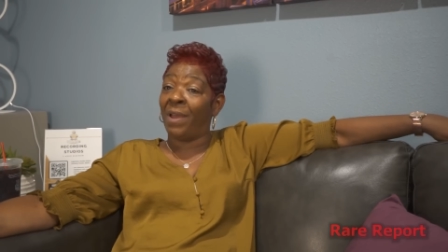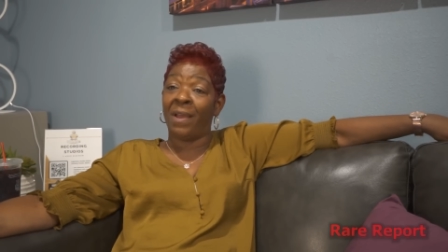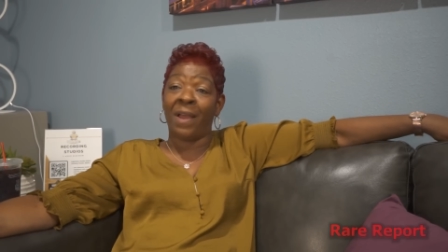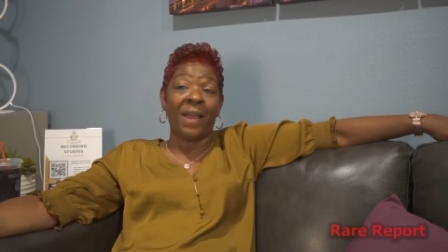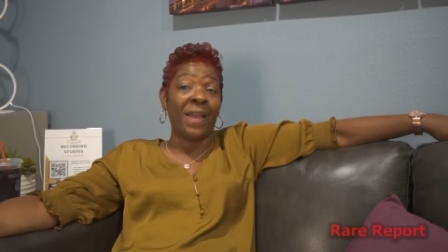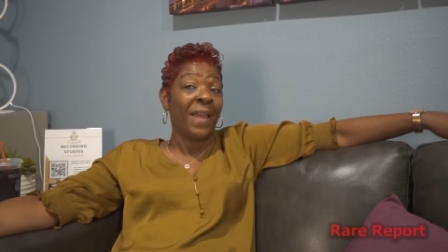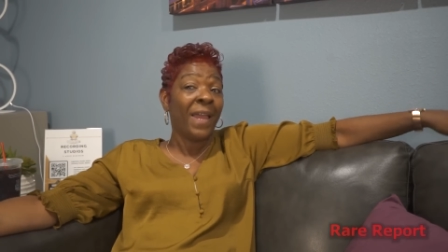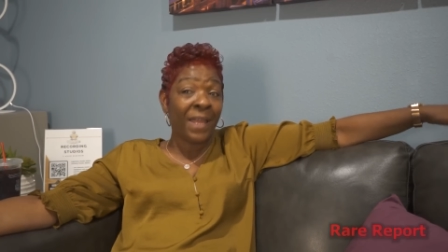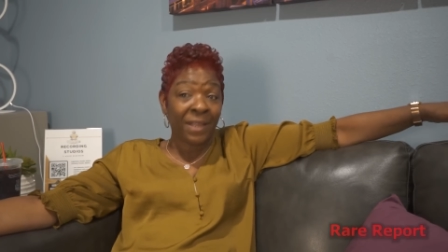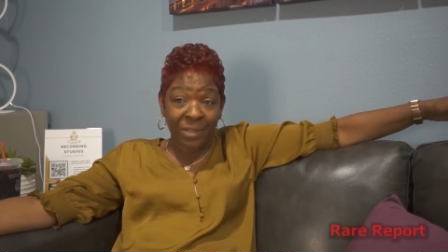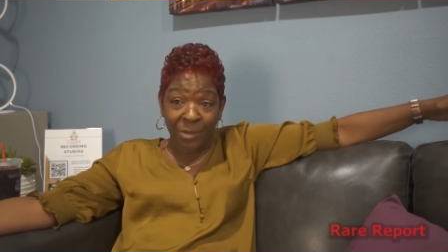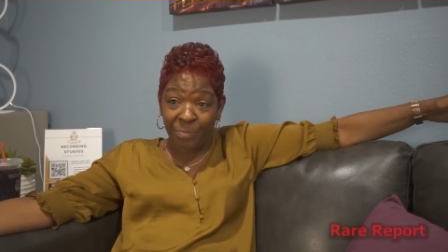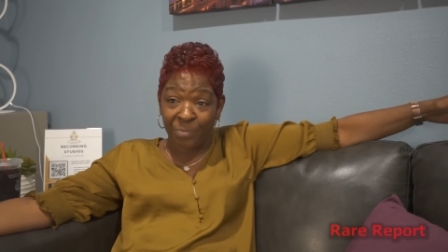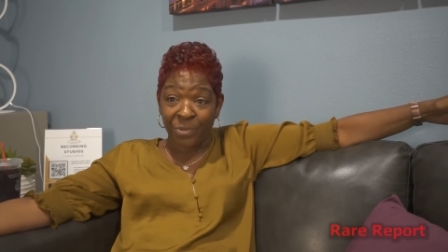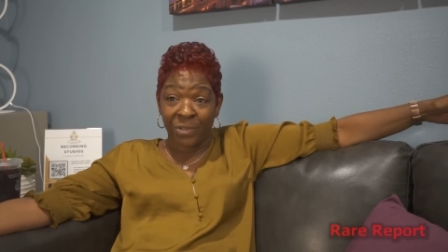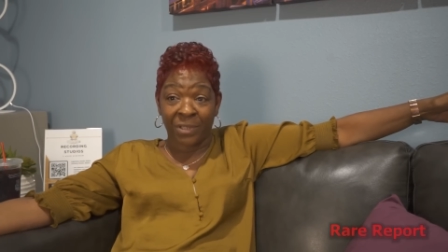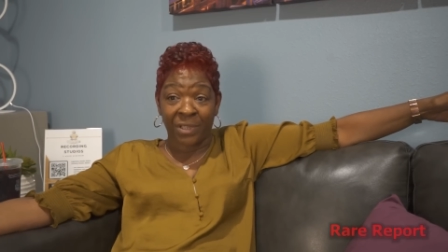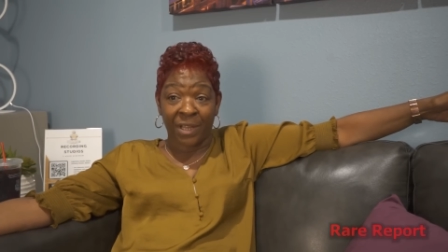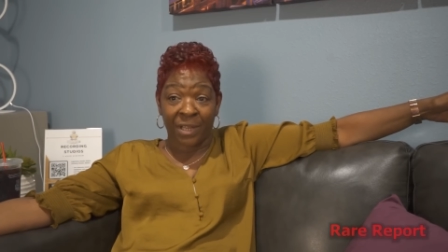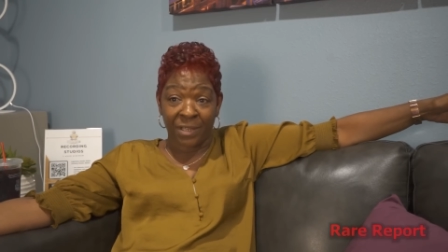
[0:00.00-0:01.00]
I had to
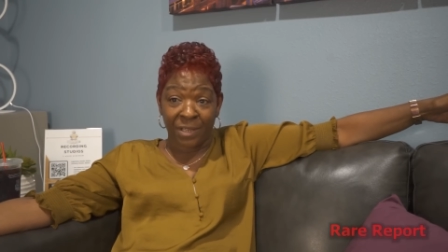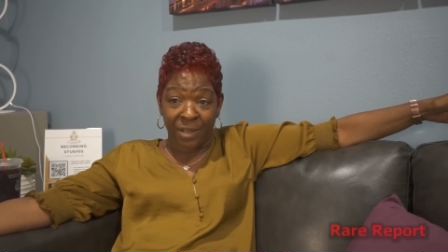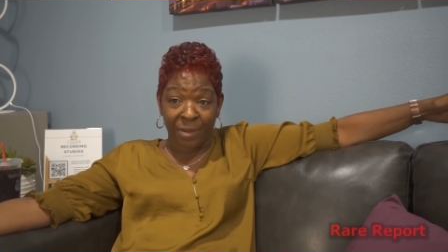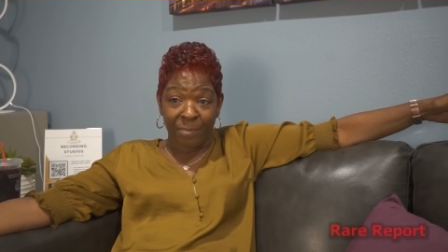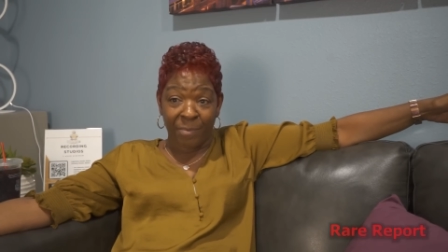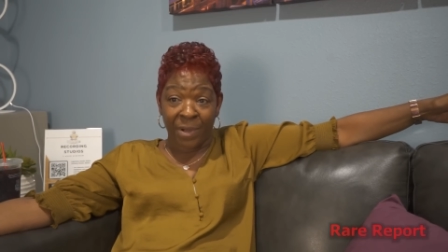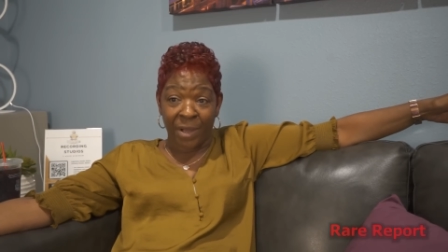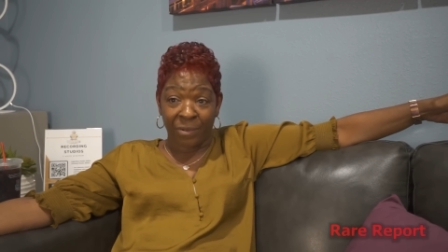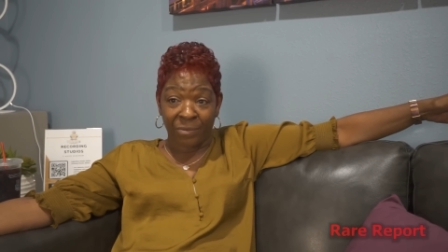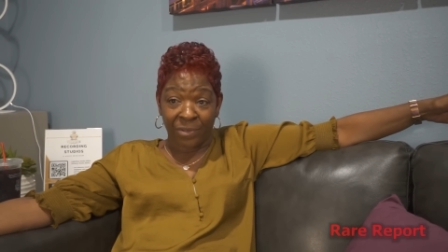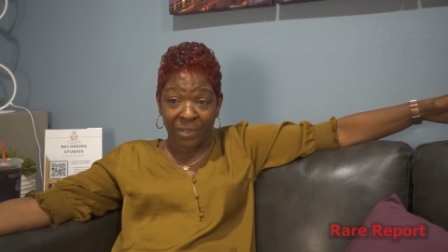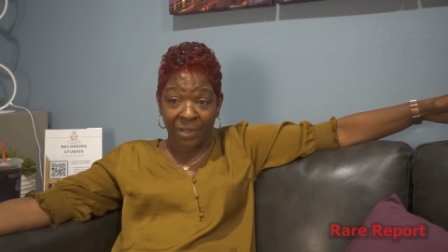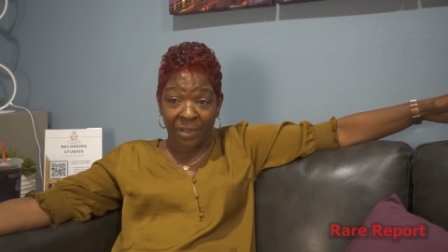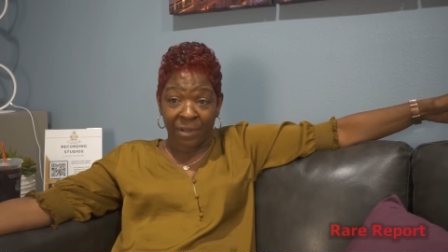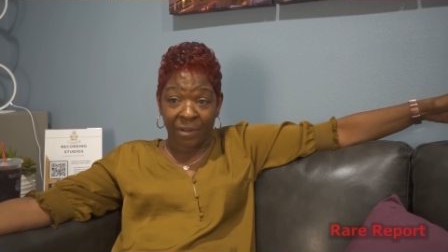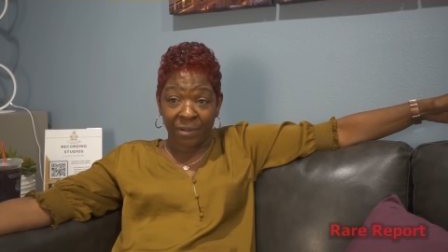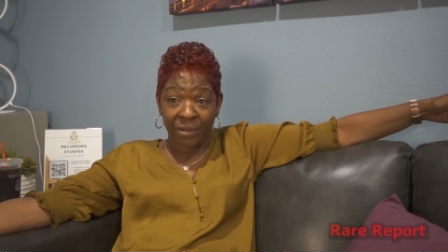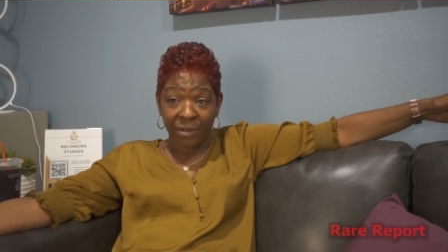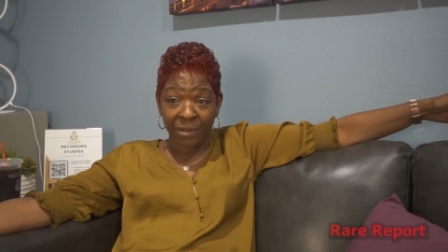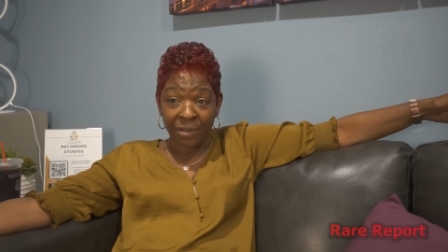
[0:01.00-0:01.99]
put that number out
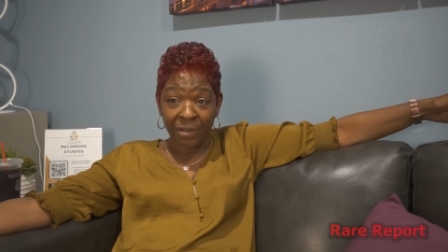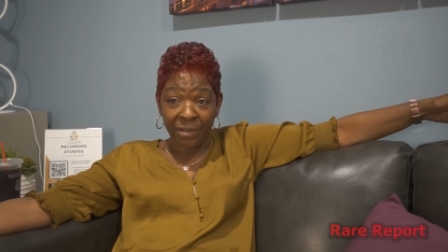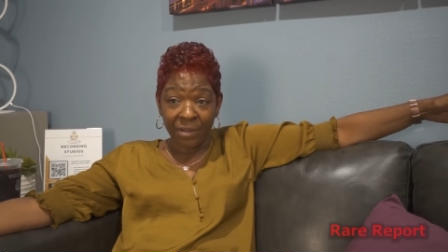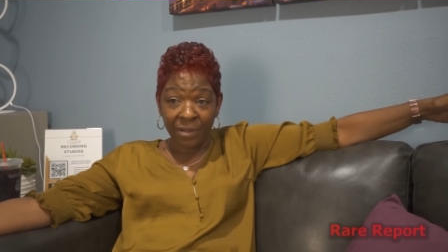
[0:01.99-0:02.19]
there. Right.